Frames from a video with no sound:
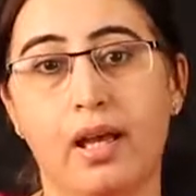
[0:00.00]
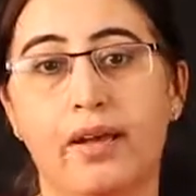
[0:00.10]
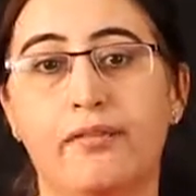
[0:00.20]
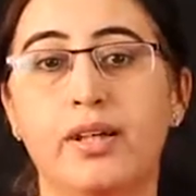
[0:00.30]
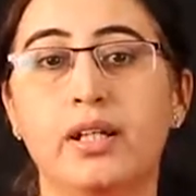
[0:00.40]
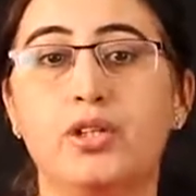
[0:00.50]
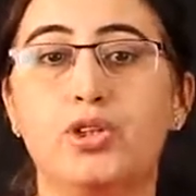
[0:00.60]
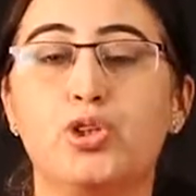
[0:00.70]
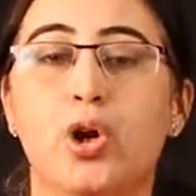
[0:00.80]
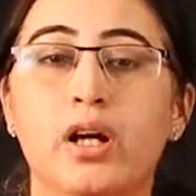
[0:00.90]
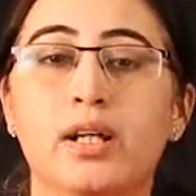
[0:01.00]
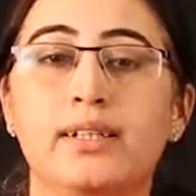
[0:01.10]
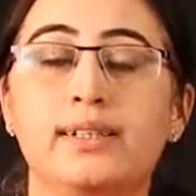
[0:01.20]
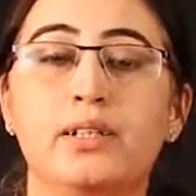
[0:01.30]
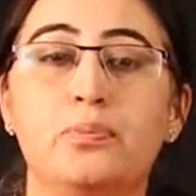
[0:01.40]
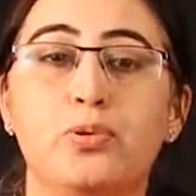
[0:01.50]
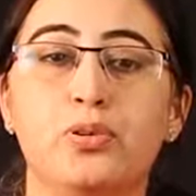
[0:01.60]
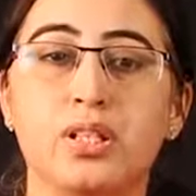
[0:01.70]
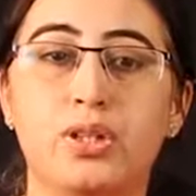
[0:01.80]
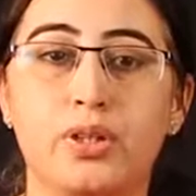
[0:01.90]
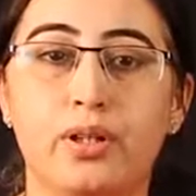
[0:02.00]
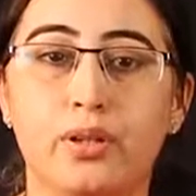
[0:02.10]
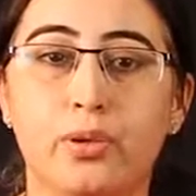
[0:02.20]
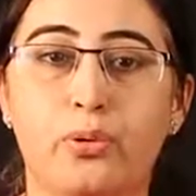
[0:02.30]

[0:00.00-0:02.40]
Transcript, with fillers: If the insured is in a position